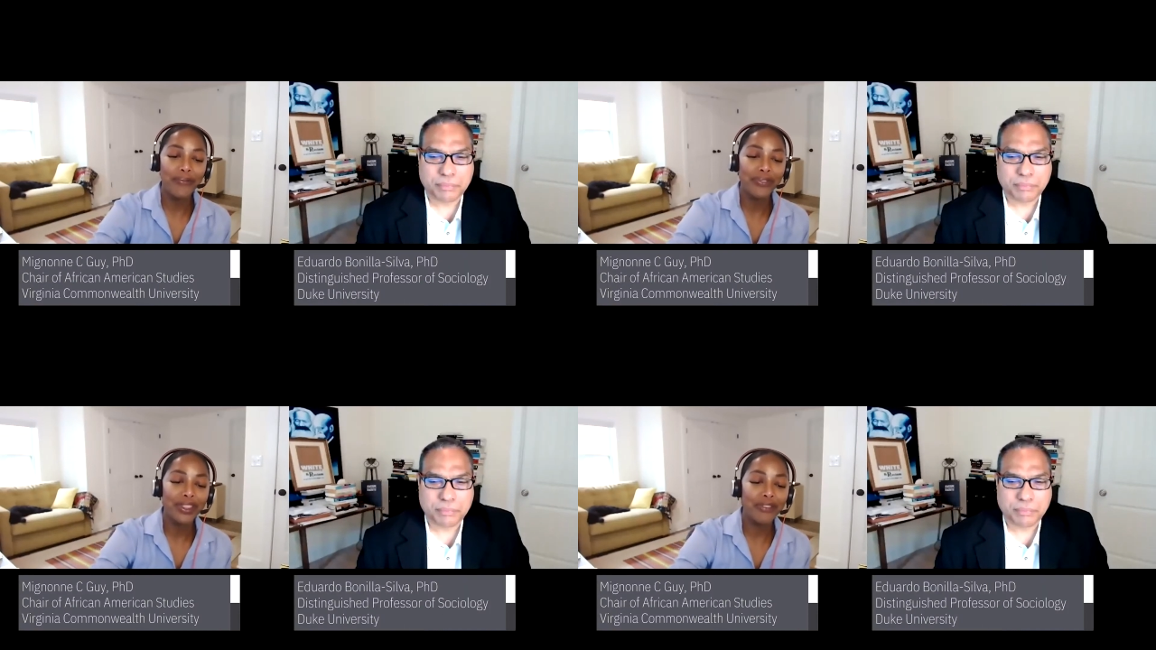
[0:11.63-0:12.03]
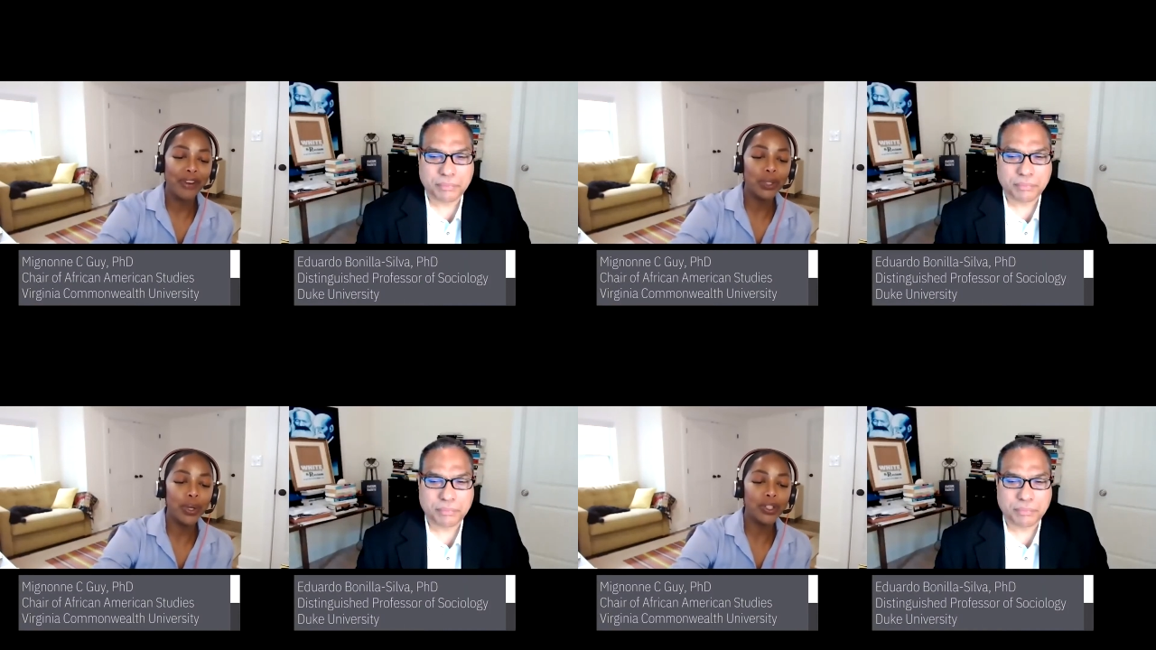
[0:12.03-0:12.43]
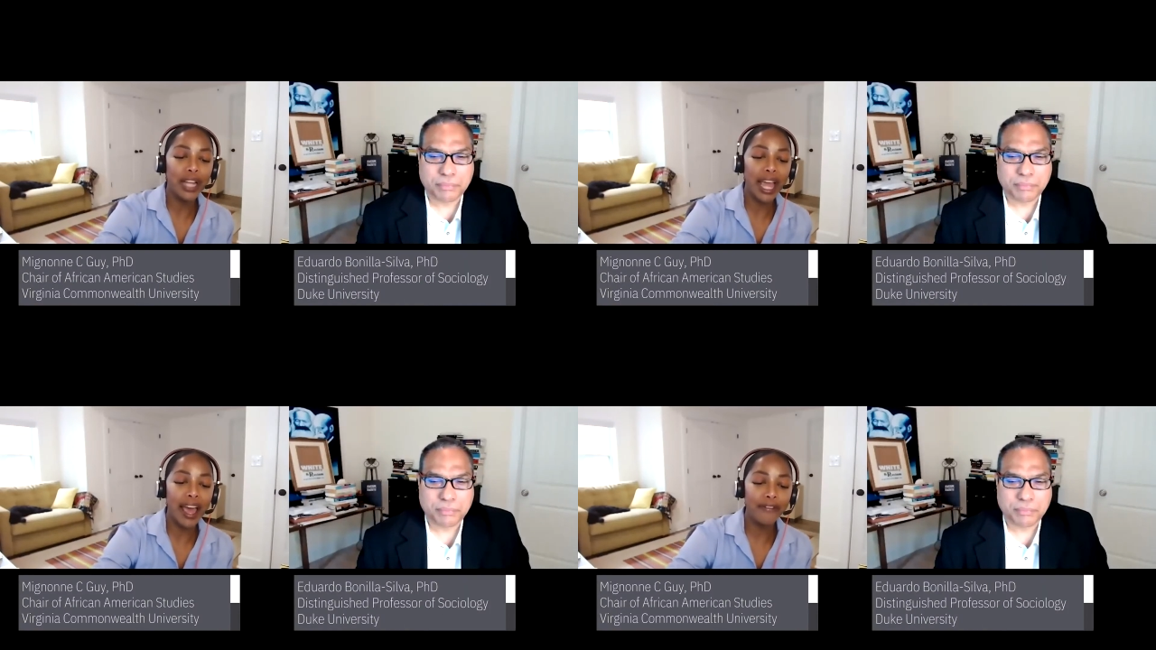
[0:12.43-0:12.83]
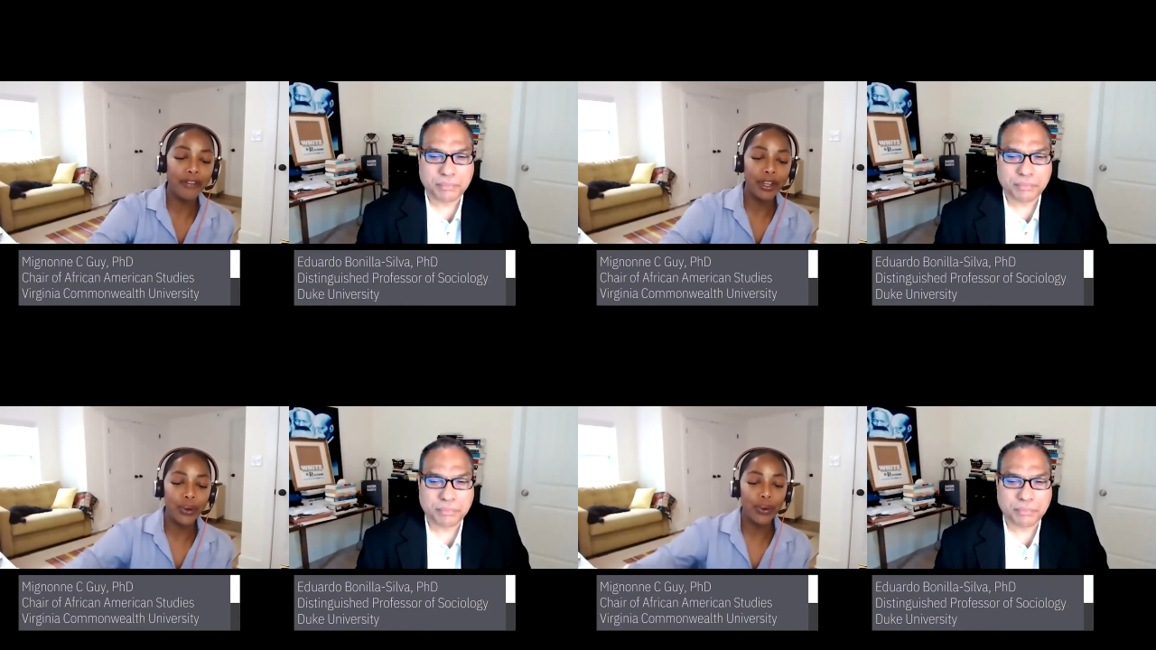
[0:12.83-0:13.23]
Speaker 1: the first question I have for
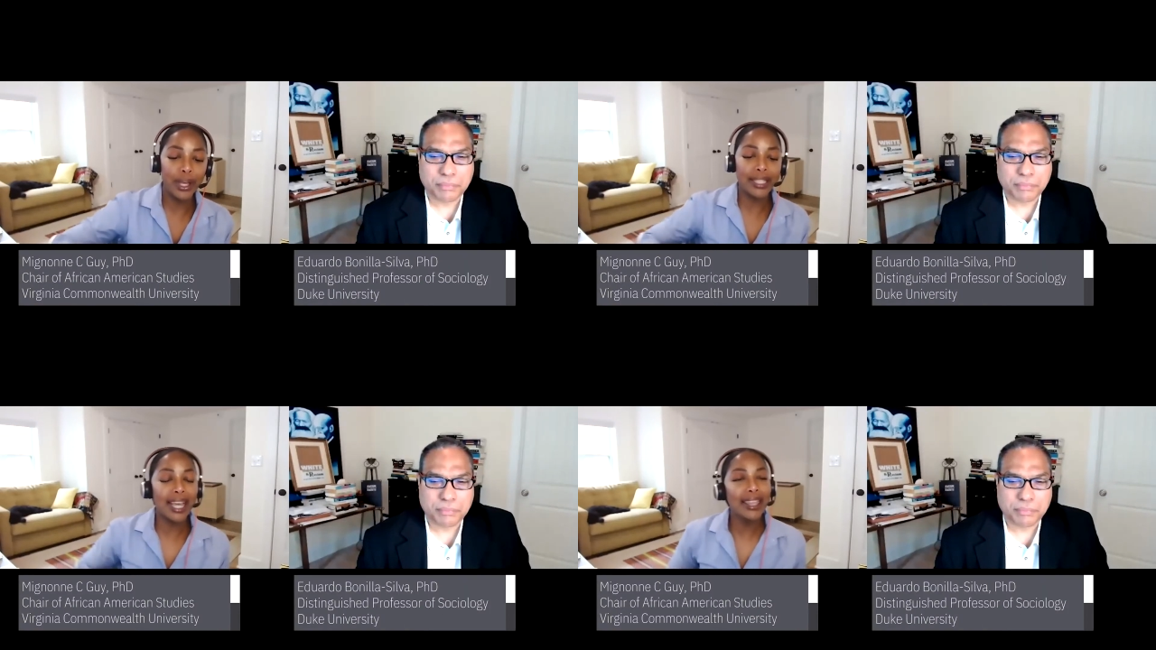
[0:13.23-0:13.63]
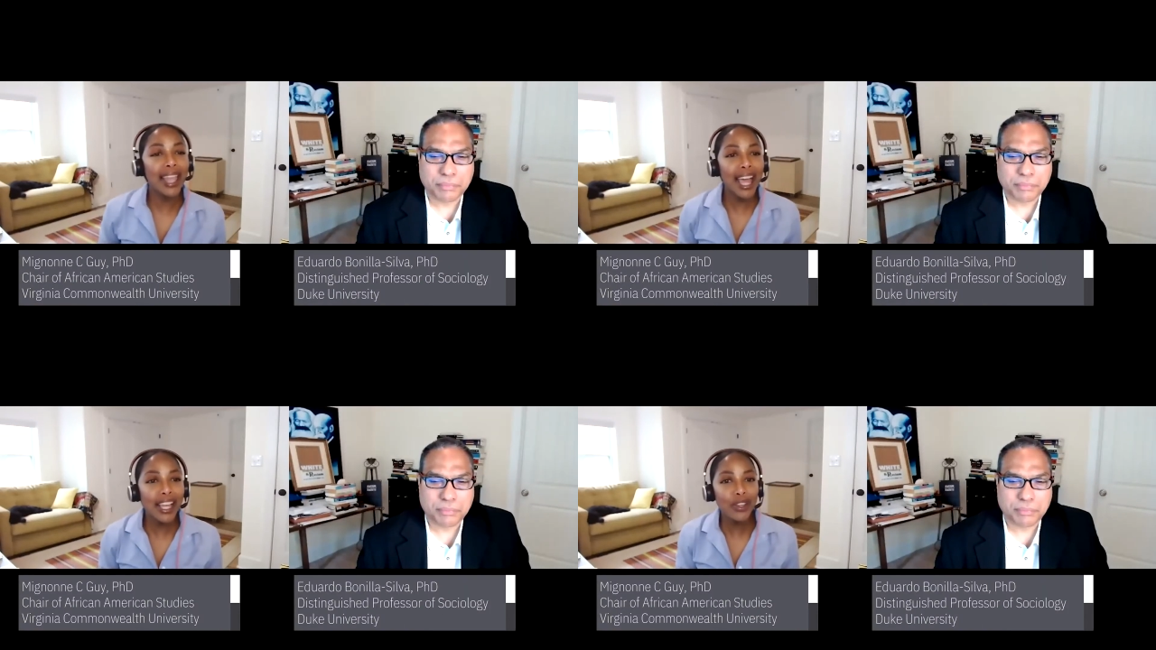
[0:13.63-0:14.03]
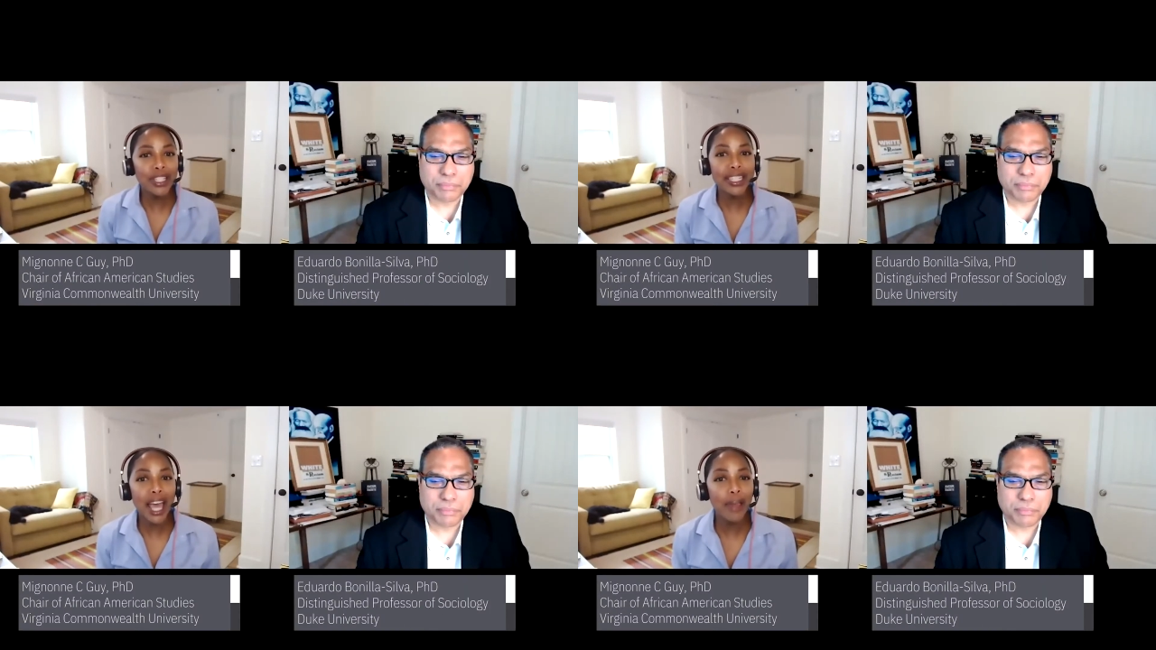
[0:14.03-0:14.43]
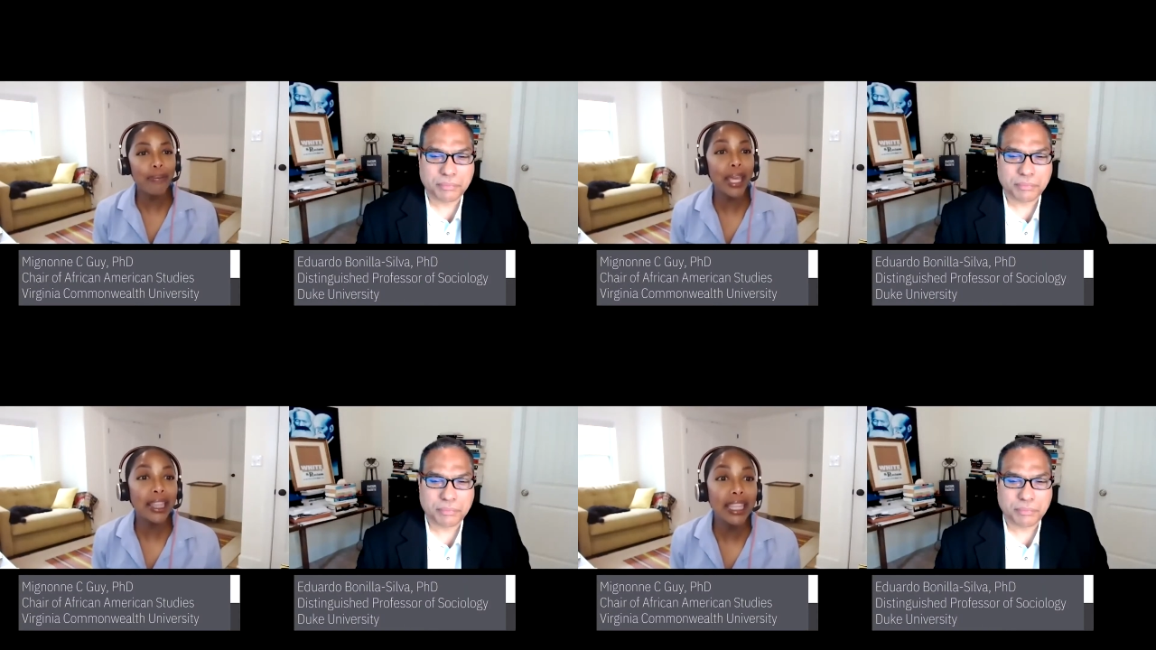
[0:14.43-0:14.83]
you is I'd like you to tell me a
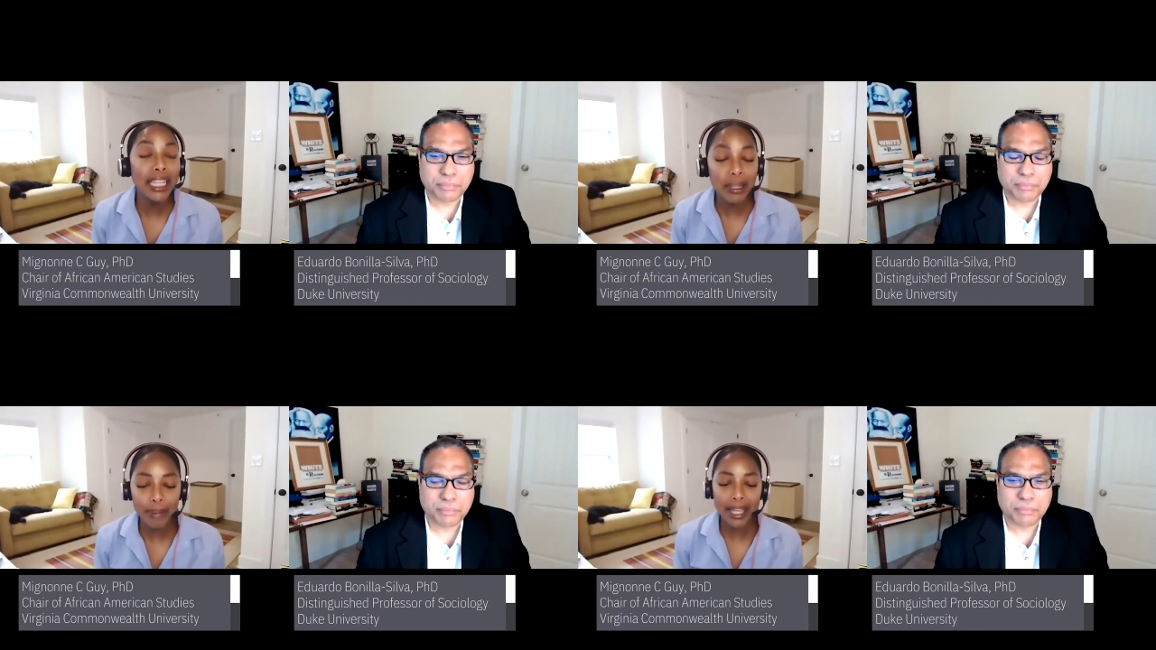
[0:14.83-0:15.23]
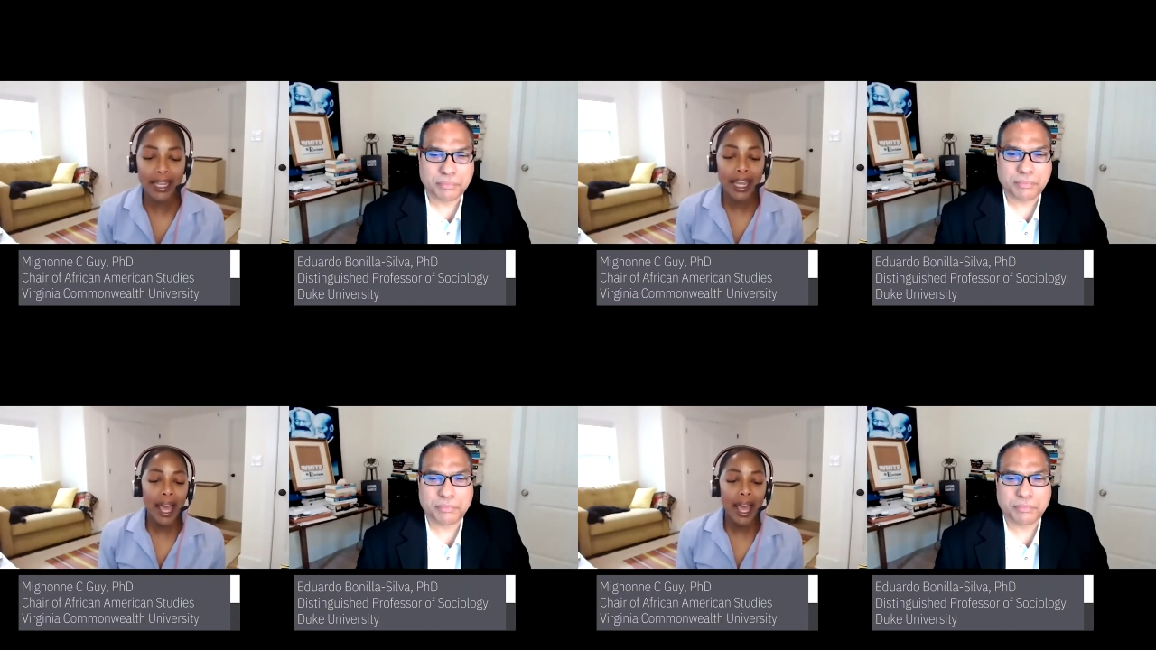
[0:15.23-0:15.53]
little bit